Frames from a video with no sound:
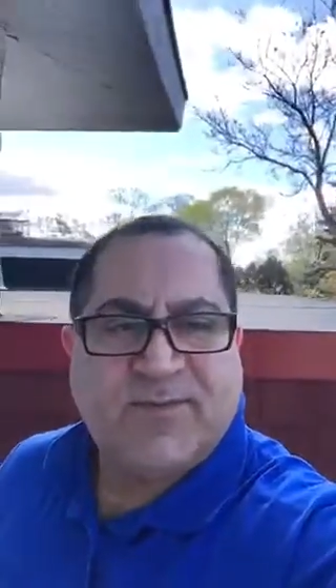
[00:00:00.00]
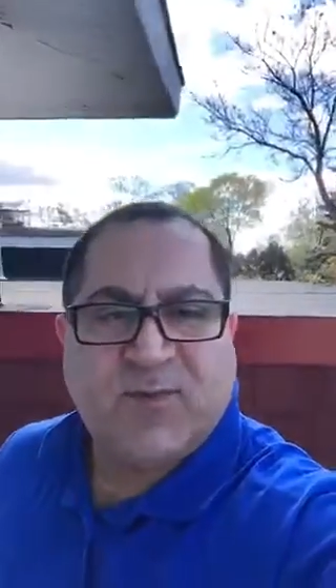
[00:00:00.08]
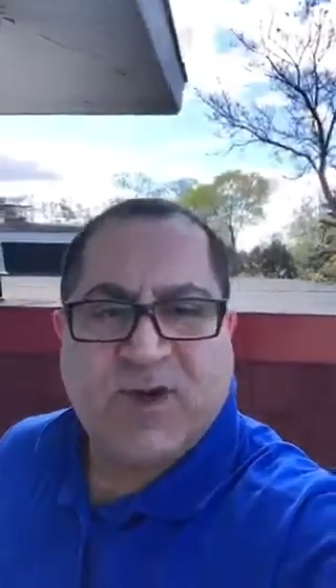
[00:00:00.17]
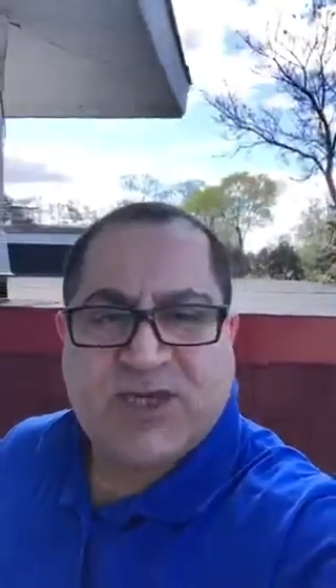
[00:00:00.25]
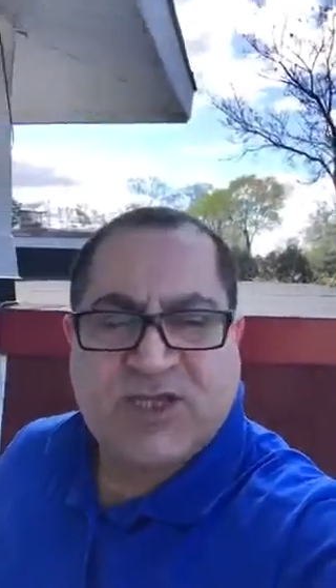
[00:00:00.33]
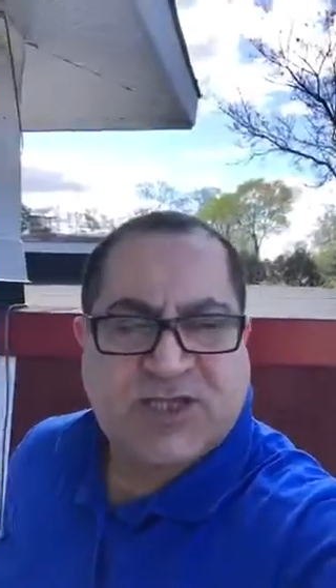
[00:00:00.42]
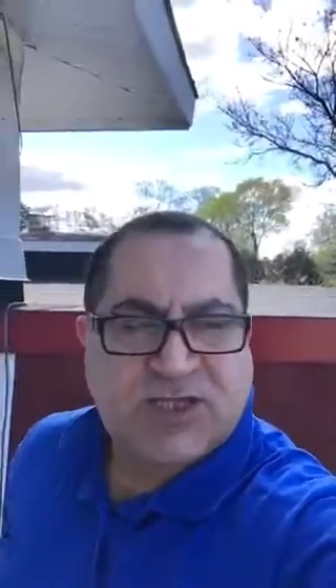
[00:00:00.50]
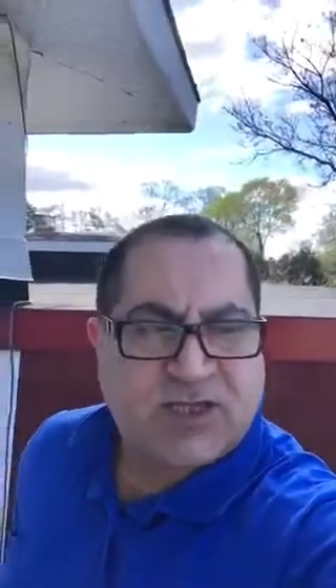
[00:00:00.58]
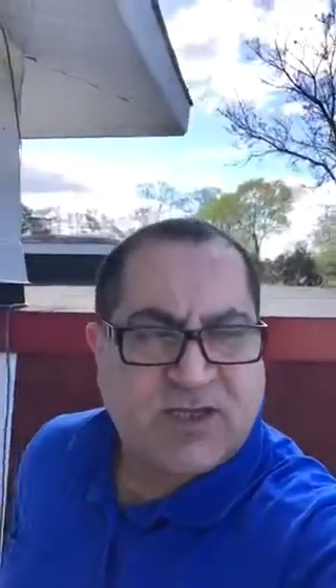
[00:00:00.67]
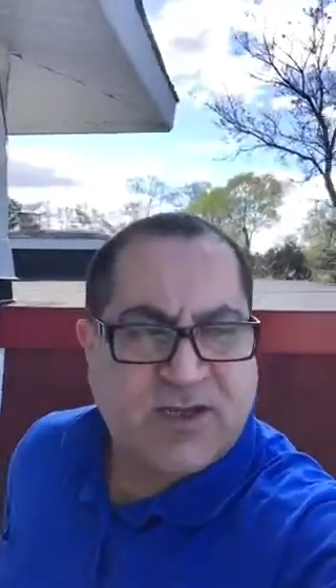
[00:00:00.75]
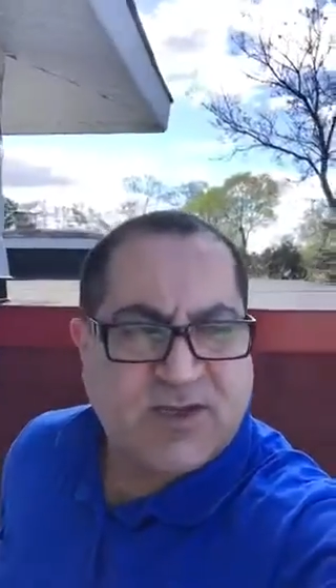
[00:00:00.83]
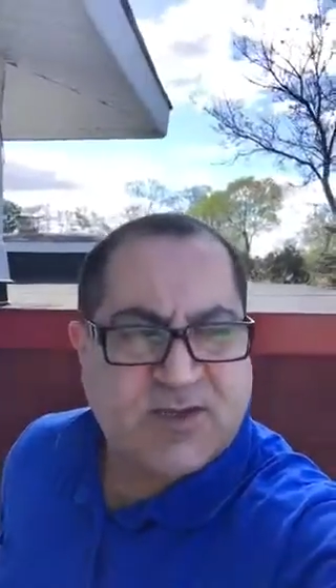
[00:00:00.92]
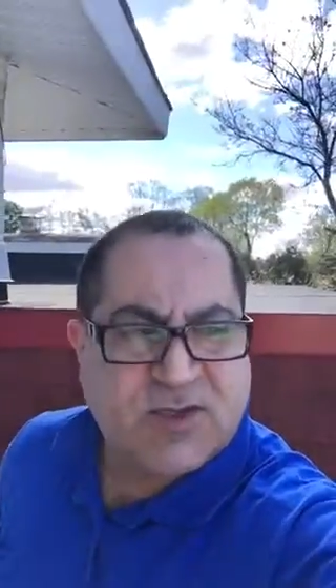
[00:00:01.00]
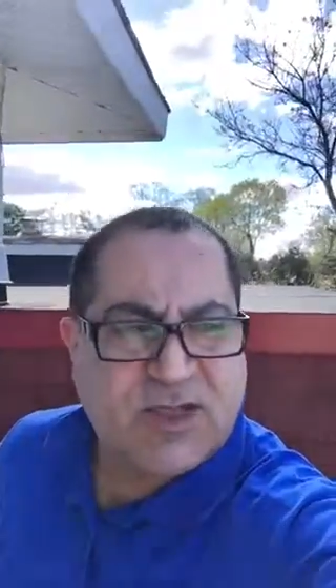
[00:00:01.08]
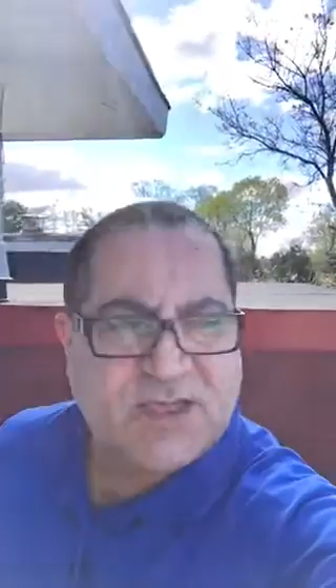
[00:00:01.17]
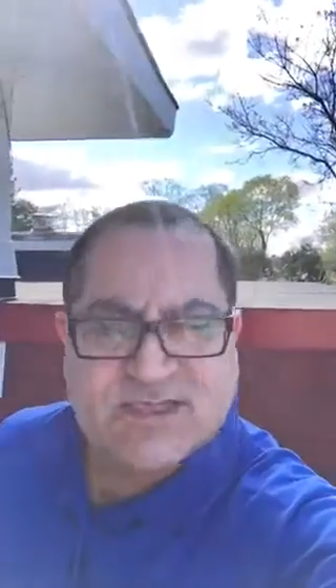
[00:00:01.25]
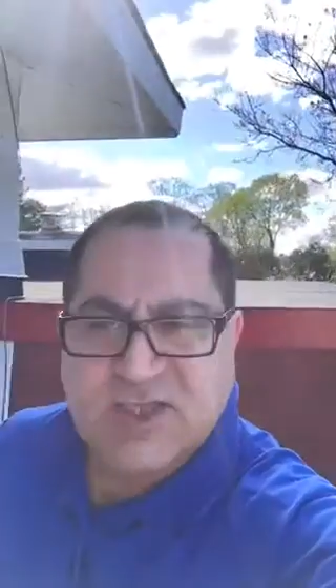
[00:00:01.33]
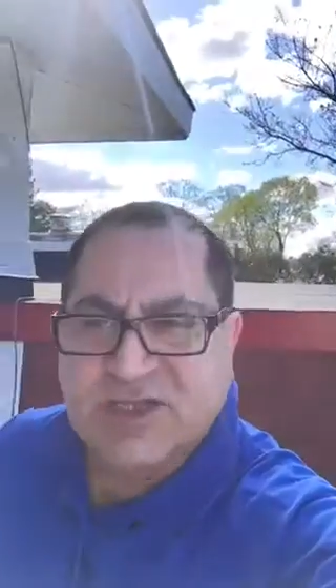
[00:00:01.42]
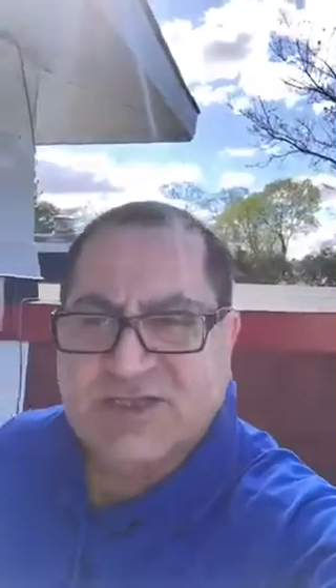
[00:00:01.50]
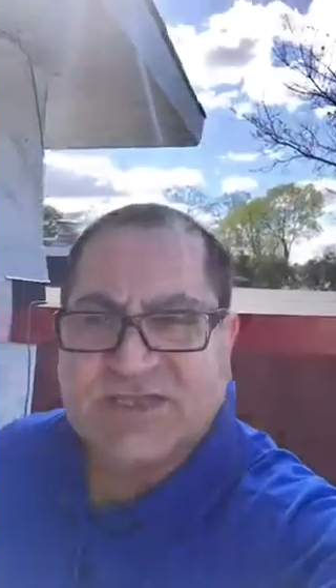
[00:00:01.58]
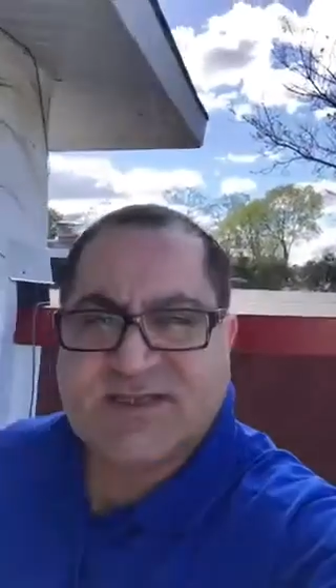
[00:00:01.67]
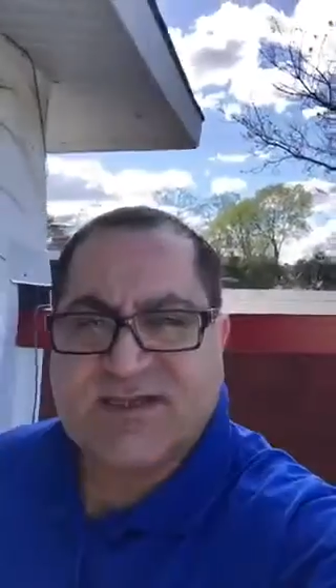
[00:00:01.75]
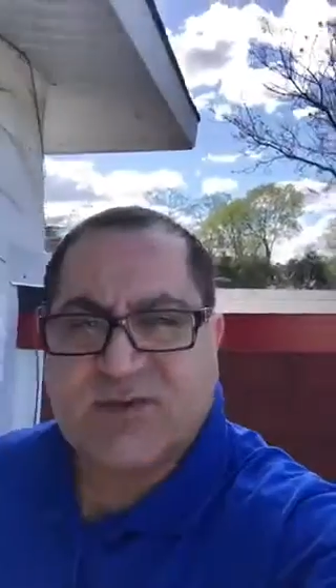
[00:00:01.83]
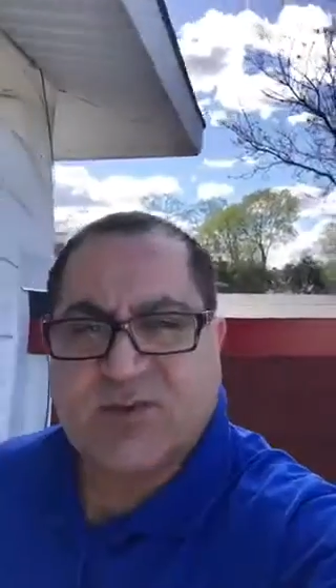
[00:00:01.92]
which is not
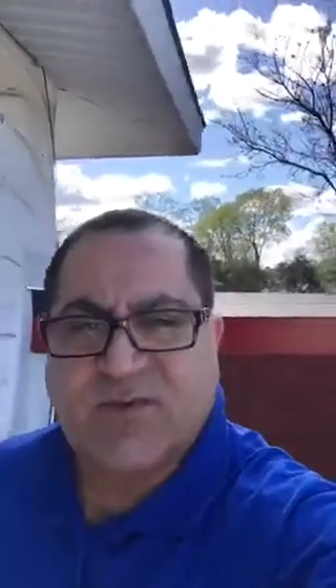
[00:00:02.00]
just